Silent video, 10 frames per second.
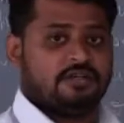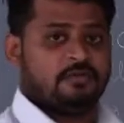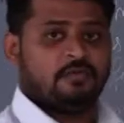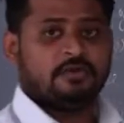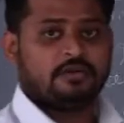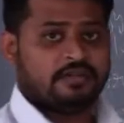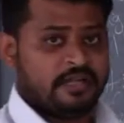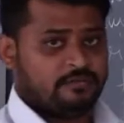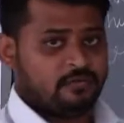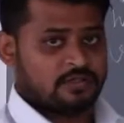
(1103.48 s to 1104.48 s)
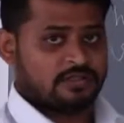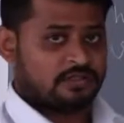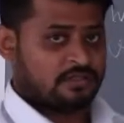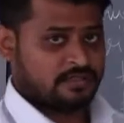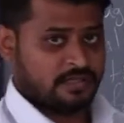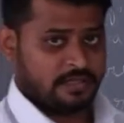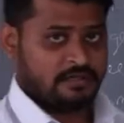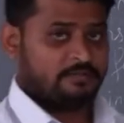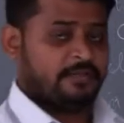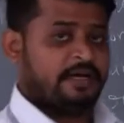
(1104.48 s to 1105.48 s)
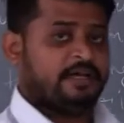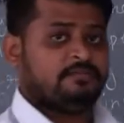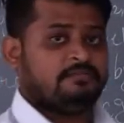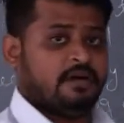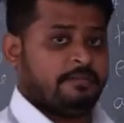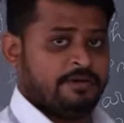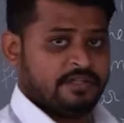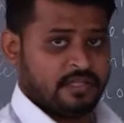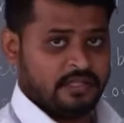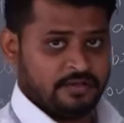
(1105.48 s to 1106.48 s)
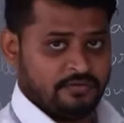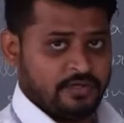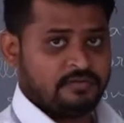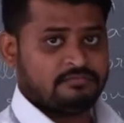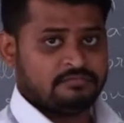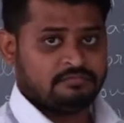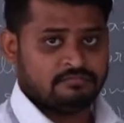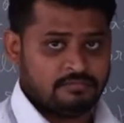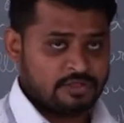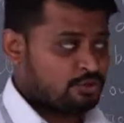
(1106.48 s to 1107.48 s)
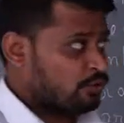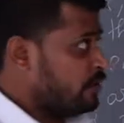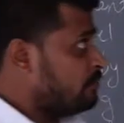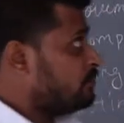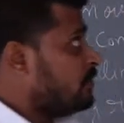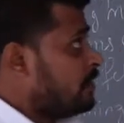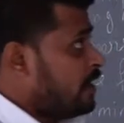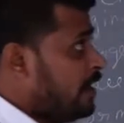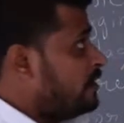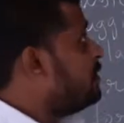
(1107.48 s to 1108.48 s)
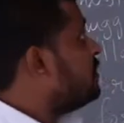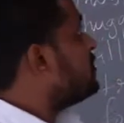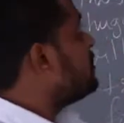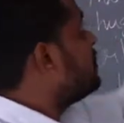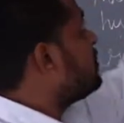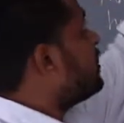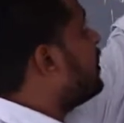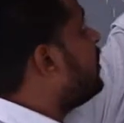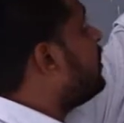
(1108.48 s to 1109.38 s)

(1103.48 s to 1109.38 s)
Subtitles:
award that was taken by Amrita Devi Bishnoi, and this is the second